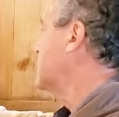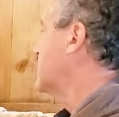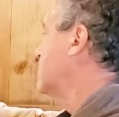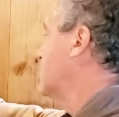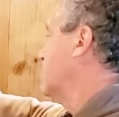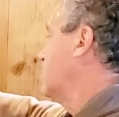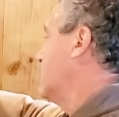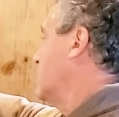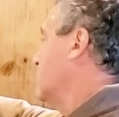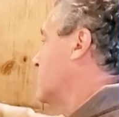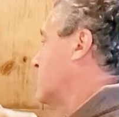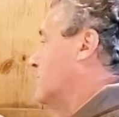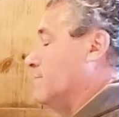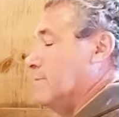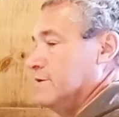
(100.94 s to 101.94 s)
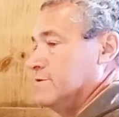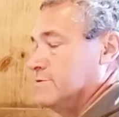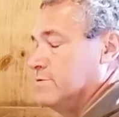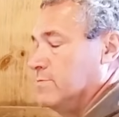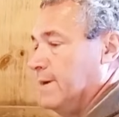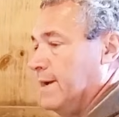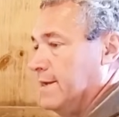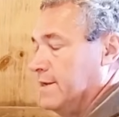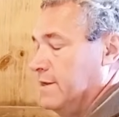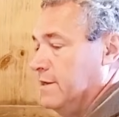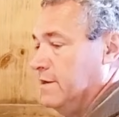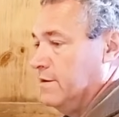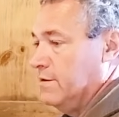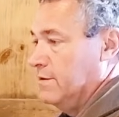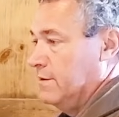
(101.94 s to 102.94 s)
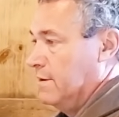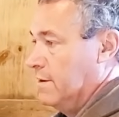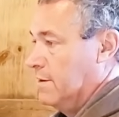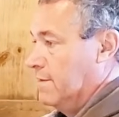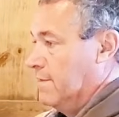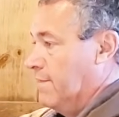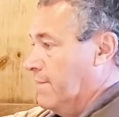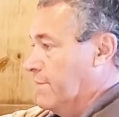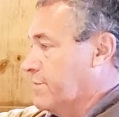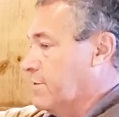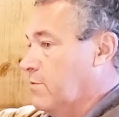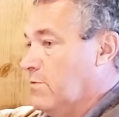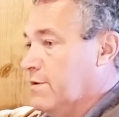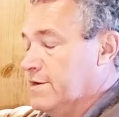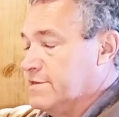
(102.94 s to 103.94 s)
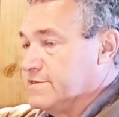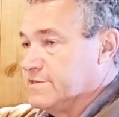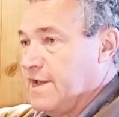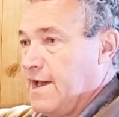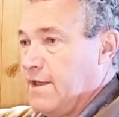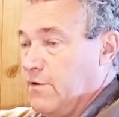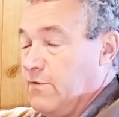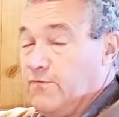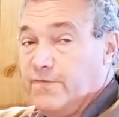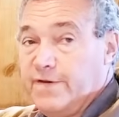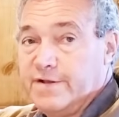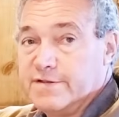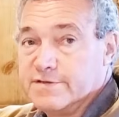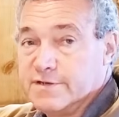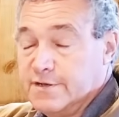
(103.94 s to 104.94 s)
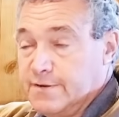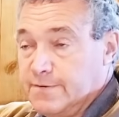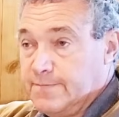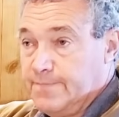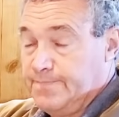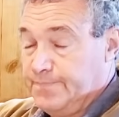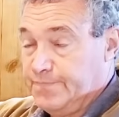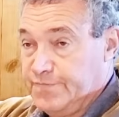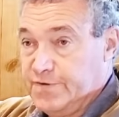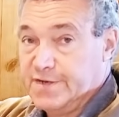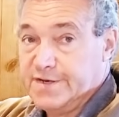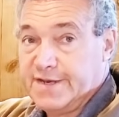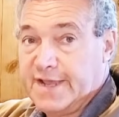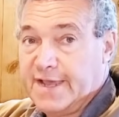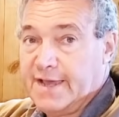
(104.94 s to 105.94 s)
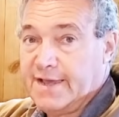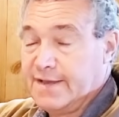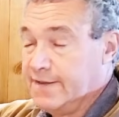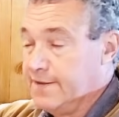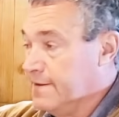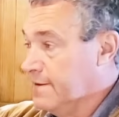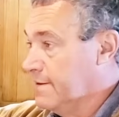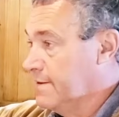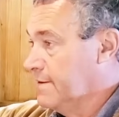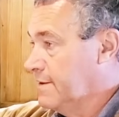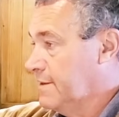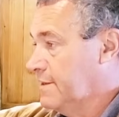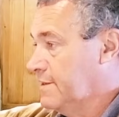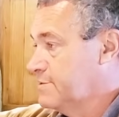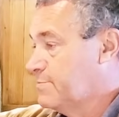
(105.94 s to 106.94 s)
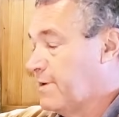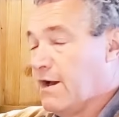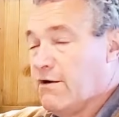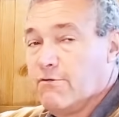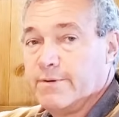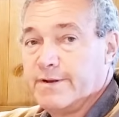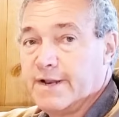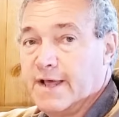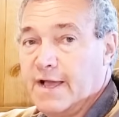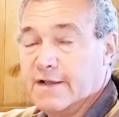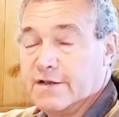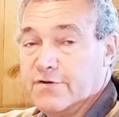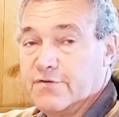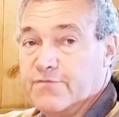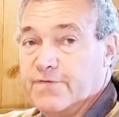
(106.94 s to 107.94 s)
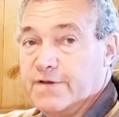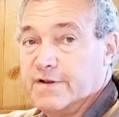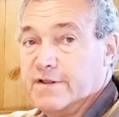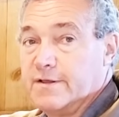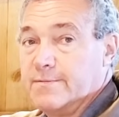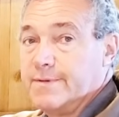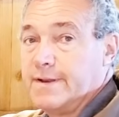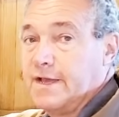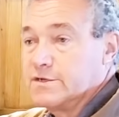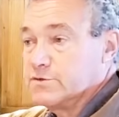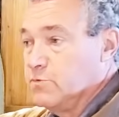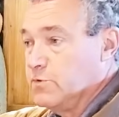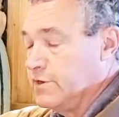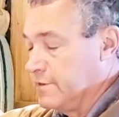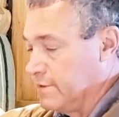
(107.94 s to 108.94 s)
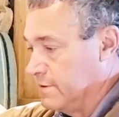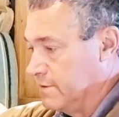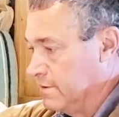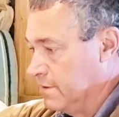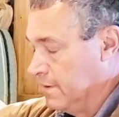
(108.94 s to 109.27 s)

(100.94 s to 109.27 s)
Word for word: He's going to be building up muscle back here. So what saddle fits him today is probably not going to fit him next week